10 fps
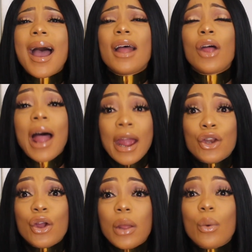and I
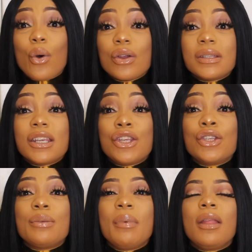know they will
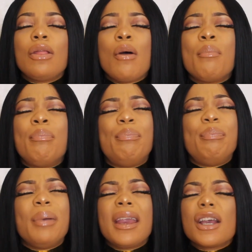continue to be, the
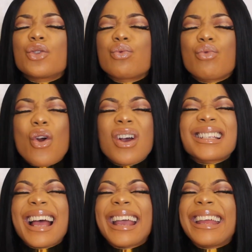biggest
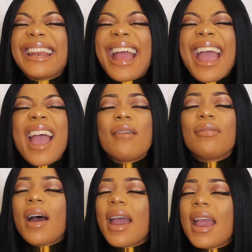rocks I can
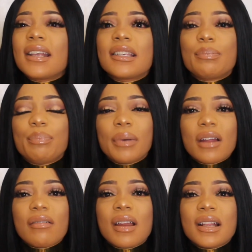ever
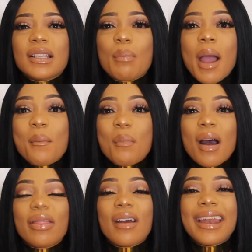experience. My
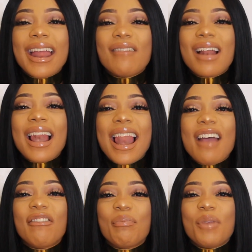mother never
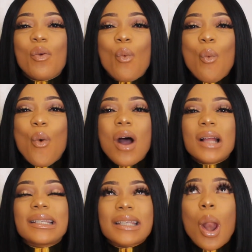left me
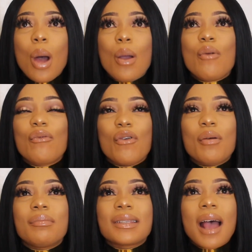once alone
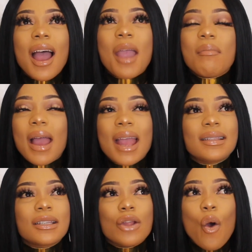from time I
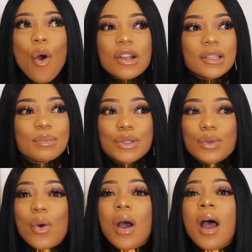entered the
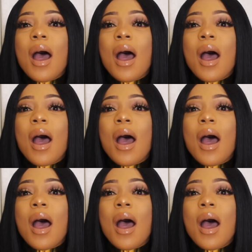hospital.